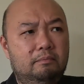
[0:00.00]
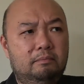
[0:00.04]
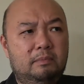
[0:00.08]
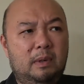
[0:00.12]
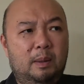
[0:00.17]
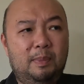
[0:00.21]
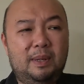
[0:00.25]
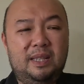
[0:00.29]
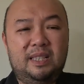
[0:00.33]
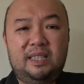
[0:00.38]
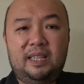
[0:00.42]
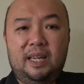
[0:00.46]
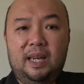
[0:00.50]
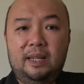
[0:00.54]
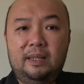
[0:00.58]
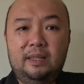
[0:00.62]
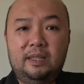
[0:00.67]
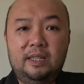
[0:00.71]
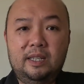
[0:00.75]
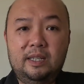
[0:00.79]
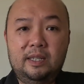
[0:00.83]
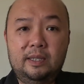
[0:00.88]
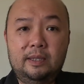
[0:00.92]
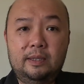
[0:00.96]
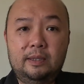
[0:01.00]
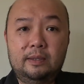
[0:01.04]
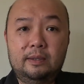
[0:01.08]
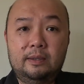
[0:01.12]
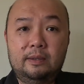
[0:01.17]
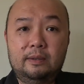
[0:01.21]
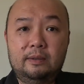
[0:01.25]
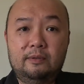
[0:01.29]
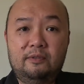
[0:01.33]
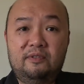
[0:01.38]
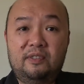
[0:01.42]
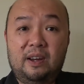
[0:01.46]
maybe 10
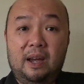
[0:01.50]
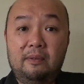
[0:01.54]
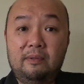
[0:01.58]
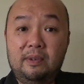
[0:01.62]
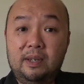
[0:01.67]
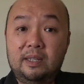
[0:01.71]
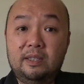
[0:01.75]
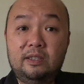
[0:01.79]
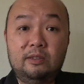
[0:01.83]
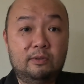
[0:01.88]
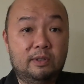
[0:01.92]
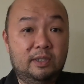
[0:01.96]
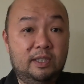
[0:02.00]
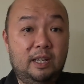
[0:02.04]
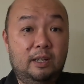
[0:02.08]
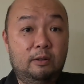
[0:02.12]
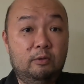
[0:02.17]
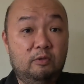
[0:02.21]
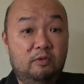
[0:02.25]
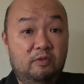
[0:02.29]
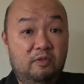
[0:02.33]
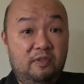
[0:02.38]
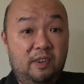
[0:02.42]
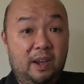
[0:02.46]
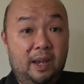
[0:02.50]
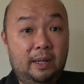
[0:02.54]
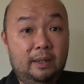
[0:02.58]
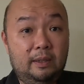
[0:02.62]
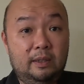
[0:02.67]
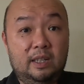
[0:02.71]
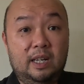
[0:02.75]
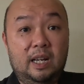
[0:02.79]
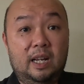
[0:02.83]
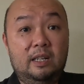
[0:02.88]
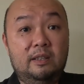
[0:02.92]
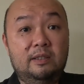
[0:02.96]
years, 5 years, it will start to fade,
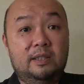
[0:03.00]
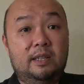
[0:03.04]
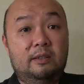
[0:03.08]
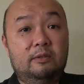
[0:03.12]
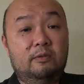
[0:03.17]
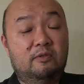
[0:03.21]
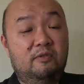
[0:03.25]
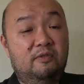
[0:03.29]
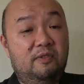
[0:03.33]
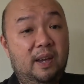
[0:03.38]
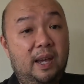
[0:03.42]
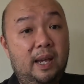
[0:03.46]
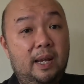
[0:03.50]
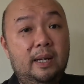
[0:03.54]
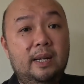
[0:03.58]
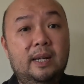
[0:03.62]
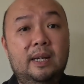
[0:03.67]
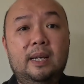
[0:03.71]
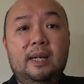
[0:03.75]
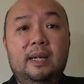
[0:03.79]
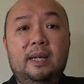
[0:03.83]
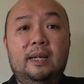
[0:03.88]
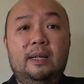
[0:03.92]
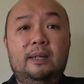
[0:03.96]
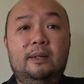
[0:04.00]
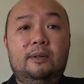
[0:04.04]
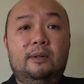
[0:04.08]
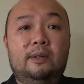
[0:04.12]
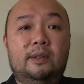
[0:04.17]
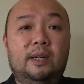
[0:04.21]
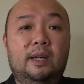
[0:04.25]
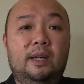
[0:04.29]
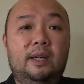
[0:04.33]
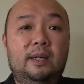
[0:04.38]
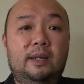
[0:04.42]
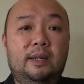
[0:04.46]
the colors start to fade.
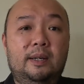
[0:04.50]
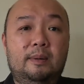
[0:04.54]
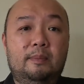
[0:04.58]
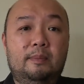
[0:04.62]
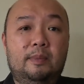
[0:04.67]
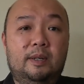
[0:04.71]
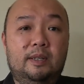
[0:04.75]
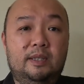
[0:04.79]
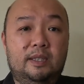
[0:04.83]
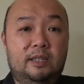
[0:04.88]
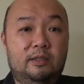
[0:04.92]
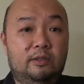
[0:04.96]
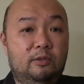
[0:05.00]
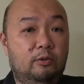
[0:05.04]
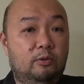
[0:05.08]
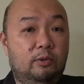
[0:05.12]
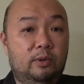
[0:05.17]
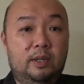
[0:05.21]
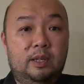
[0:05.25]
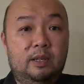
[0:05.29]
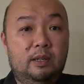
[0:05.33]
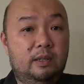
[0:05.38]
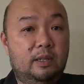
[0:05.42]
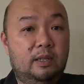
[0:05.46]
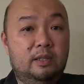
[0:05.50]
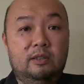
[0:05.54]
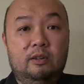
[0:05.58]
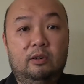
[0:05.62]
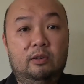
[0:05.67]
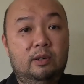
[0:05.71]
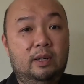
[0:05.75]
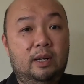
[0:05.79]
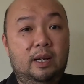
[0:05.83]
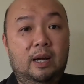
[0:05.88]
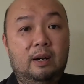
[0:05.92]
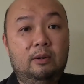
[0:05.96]
Okay, because it's
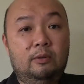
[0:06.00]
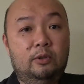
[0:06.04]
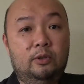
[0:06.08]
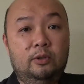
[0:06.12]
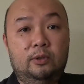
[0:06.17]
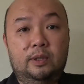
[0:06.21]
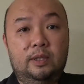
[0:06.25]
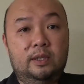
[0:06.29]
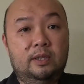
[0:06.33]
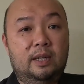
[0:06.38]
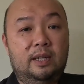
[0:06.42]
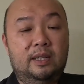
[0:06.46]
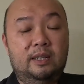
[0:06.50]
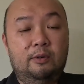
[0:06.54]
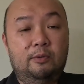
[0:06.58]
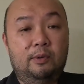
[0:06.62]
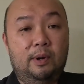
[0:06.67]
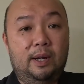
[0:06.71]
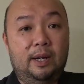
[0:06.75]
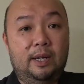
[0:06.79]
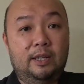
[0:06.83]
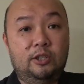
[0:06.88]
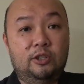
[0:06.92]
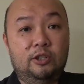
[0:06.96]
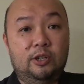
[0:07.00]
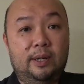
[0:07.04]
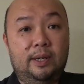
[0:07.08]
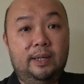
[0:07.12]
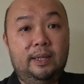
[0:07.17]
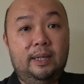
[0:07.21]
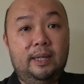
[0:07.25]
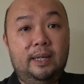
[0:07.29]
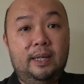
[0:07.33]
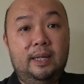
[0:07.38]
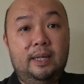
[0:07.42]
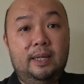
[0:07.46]
on outdoor, it's under rain and
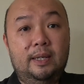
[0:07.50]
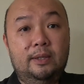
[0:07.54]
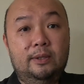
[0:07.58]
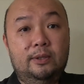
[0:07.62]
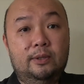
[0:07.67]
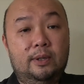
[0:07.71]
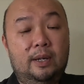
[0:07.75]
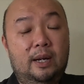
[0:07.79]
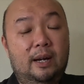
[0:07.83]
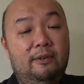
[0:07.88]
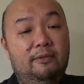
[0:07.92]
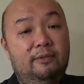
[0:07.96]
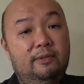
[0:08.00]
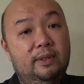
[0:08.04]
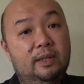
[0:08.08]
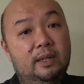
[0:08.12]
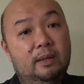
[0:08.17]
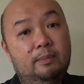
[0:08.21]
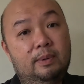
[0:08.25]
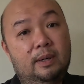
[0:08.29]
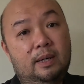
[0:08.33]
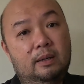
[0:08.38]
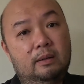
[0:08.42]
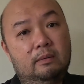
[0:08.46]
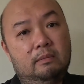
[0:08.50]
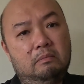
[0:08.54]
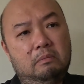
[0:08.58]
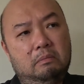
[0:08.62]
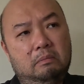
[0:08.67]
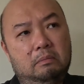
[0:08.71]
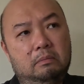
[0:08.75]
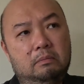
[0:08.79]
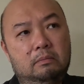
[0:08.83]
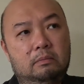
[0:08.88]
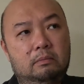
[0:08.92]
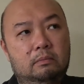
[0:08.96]
shine. So after about